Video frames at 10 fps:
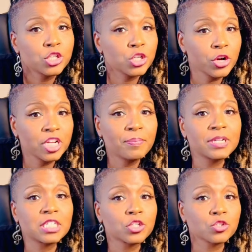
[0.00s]
turning
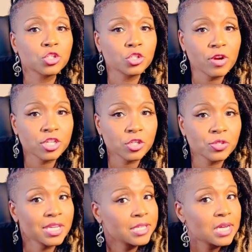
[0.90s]
potential
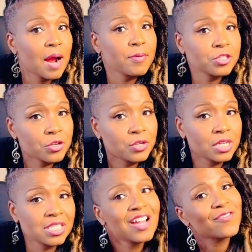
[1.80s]
stressors into
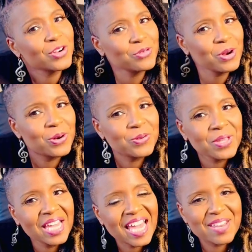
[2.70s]
opportunities for growth
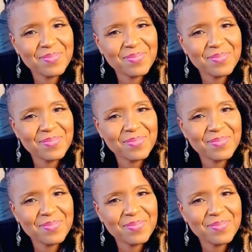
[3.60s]
and